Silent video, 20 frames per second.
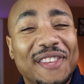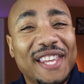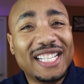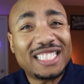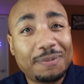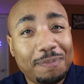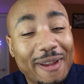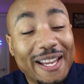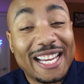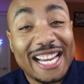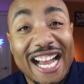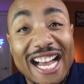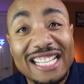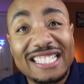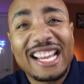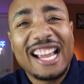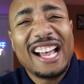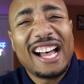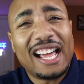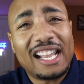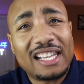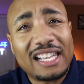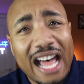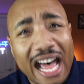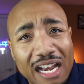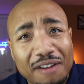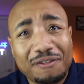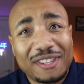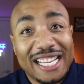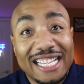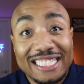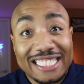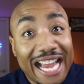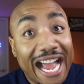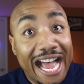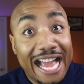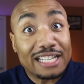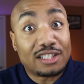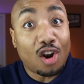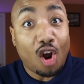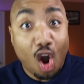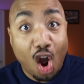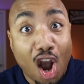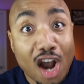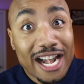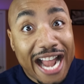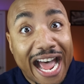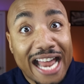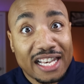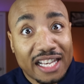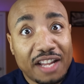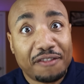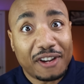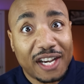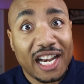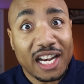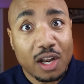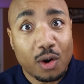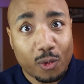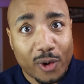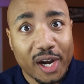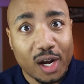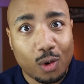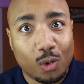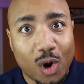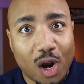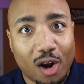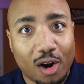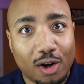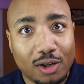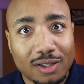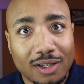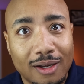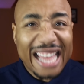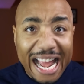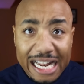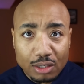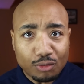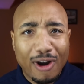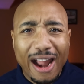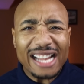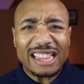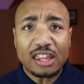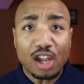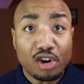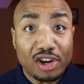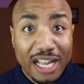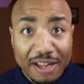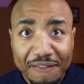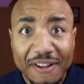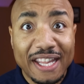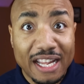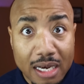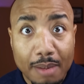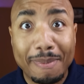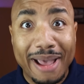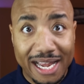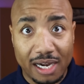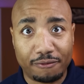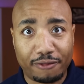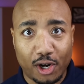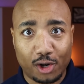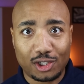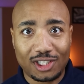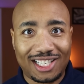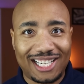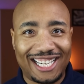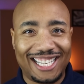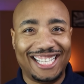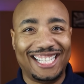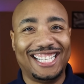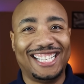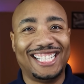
it's because a lot of these guys are not living in the real world. That's right, they're living in the metaverse.